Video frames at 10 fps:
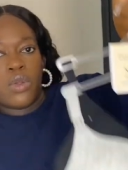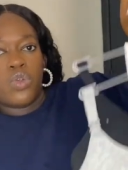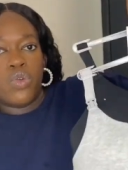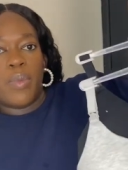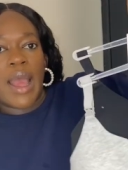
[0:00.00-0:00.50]

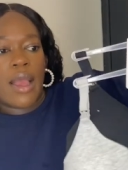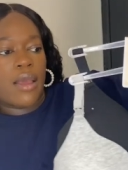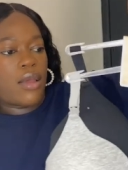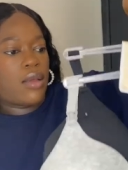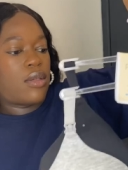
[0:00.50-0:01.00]
Two pack
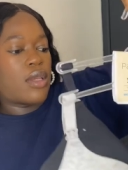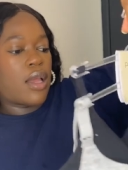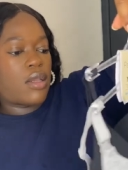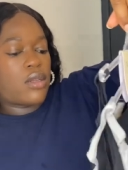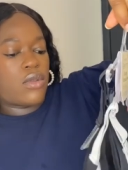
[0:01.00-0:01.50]

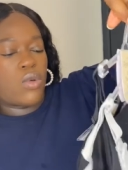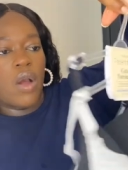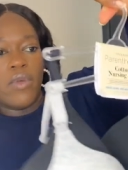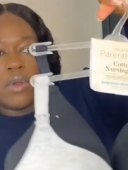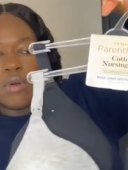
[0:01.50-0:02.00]
set,
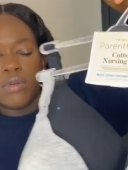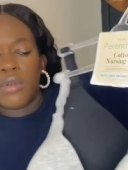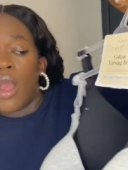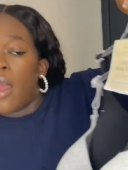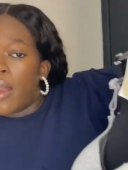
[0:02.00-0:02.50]
12 euros.
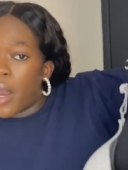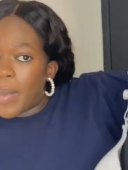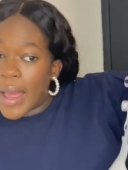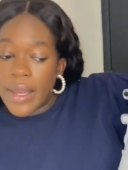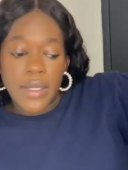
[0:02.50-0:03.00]
Not
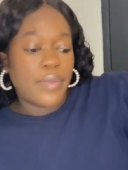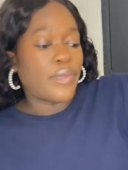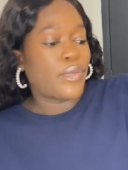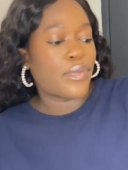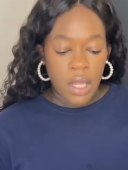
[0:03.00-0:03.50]
bad.
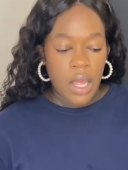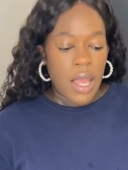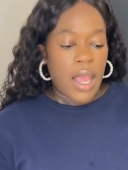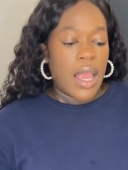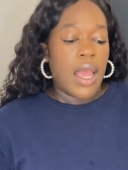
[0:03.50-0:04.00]

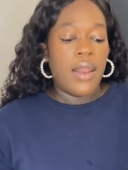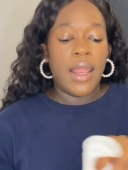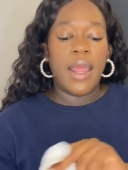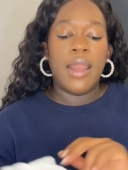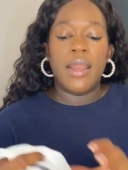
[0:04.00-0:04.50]
And
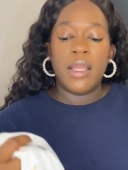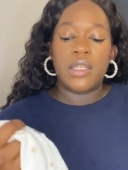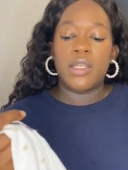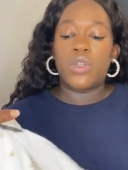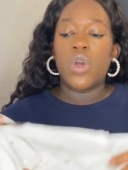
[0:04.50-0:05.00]
then there's
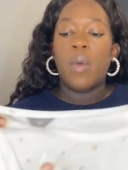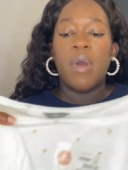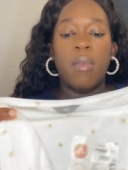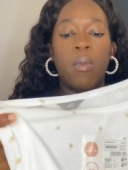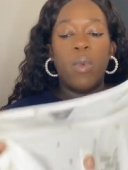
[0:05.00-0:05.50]
this top. My
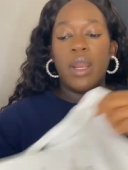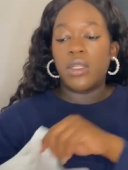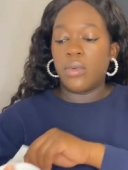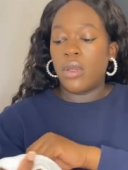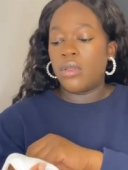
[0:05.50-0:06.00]
mom went
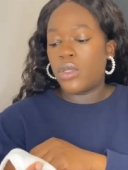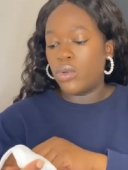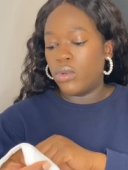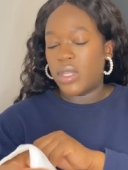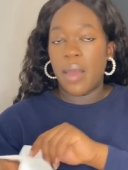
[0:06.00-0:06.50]
to,
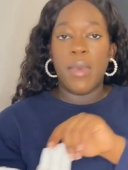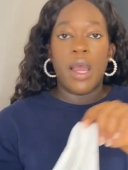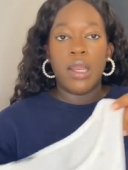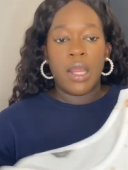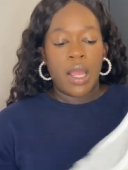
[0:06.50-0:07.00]
to
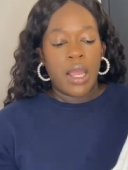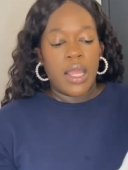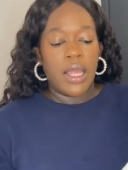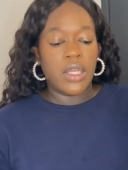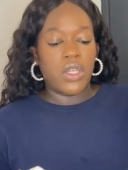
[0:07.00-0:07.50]
Zeeman
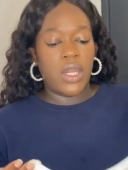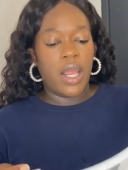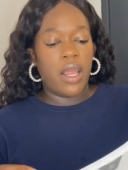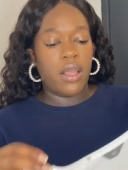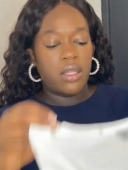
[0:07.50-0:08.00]

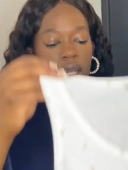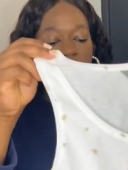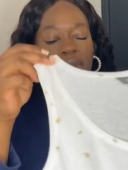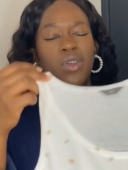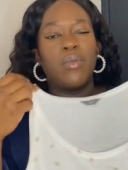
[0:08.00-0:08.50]
yesterday to
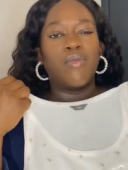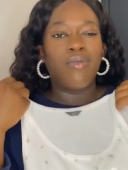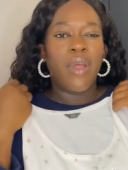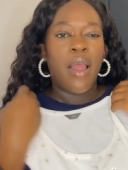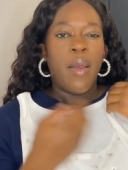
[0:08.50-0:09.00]
get me some
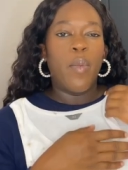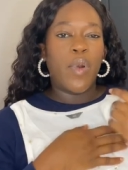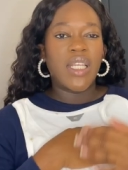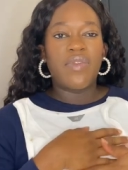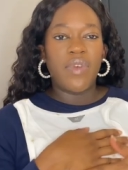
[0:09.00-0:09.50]

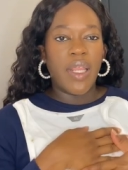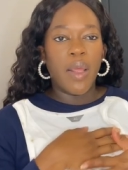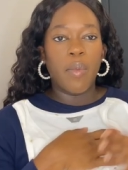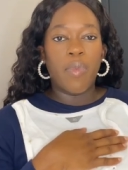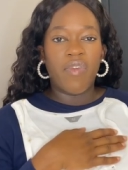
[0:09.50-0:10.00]

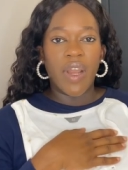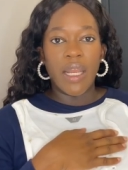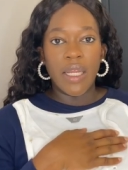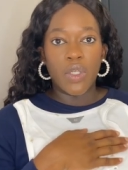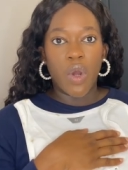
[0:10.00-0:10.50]
breastfeeding
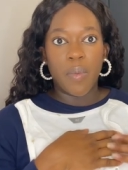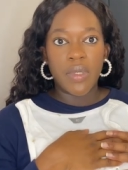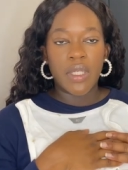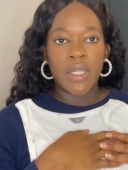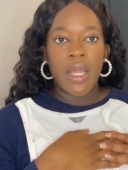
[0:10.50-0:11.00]
friendly
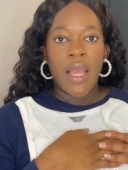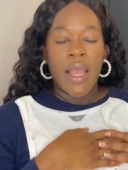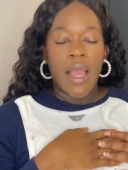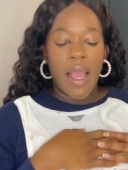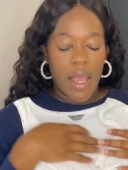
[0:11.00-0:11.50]
tops
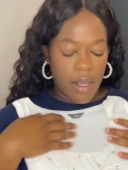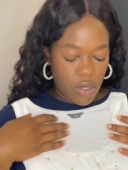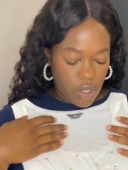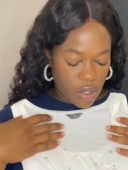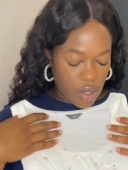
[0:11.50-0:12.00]
and
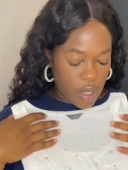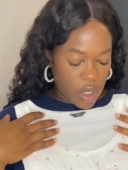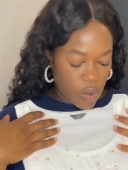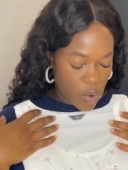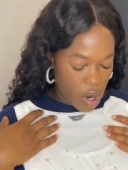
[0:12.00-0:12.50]
she saw
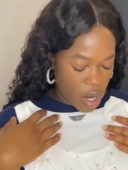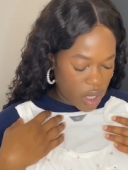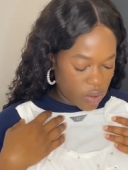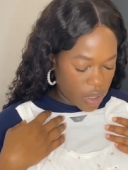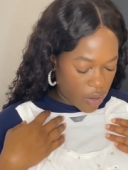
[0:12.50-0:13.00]
this one and
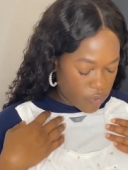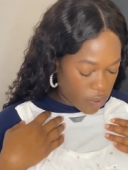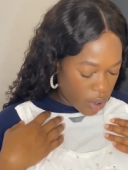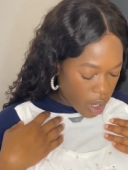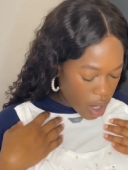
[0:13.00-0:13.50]
this was like
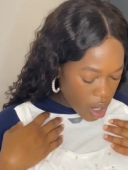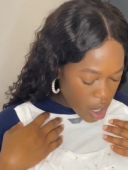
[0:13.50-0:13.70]
four